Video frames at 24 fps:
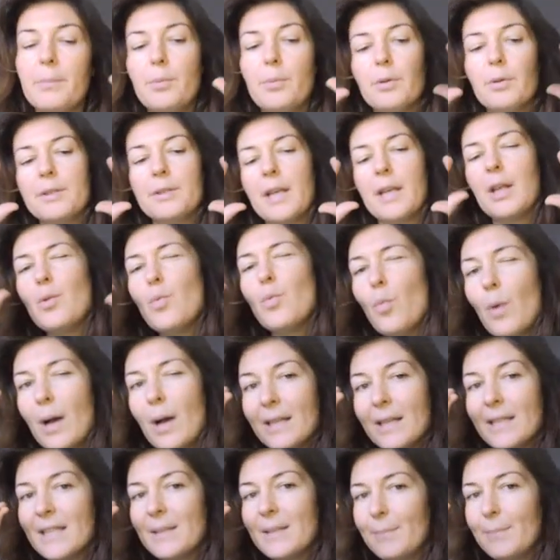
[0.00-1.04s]
books in
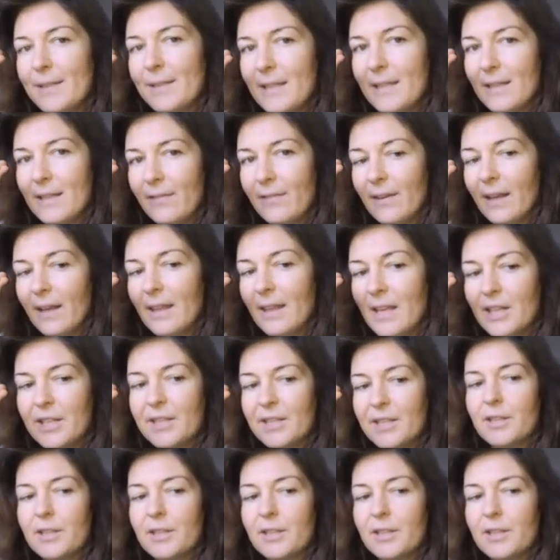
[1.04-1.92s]
one specific niche.